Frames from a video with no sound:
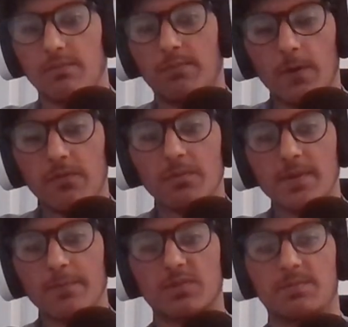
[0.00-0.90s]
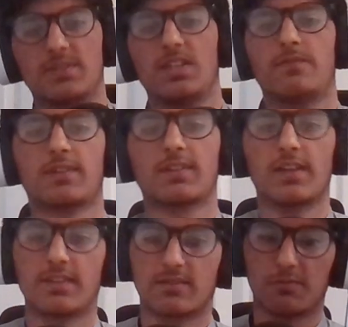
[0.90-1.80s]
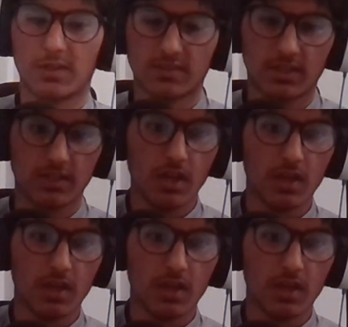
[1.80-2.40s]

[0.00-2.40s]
But if we be more specific like it's we can say